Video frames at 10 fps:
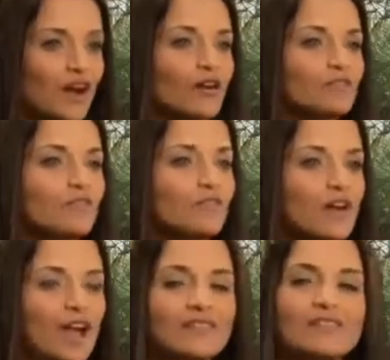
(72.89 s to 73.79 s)
of the
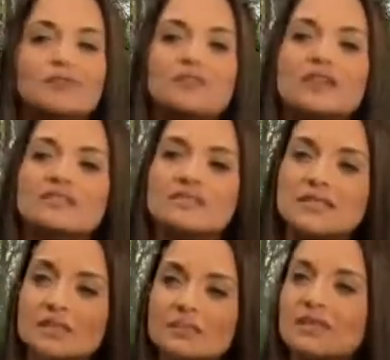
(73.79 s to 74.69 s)
fact that we are
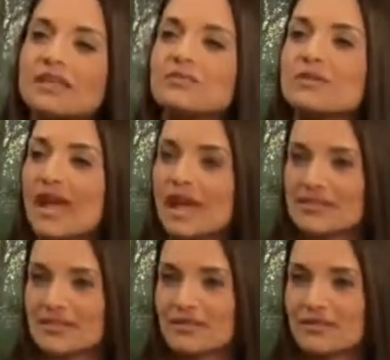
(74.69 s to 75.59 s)
deeply
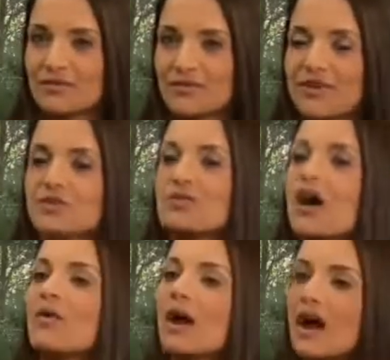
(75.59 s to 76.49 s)
reactive to
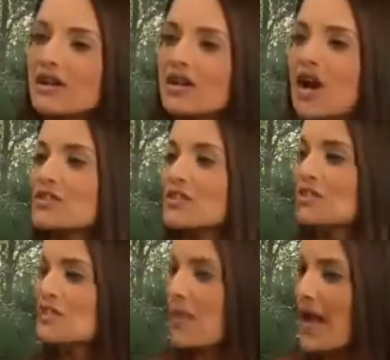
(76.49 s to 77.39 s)
our
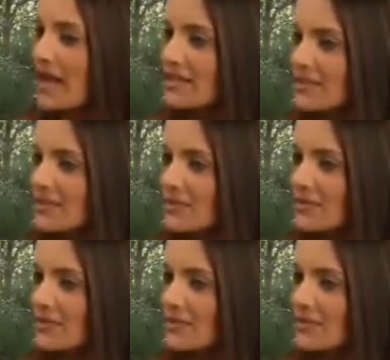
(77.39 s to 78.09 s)
unconscious past.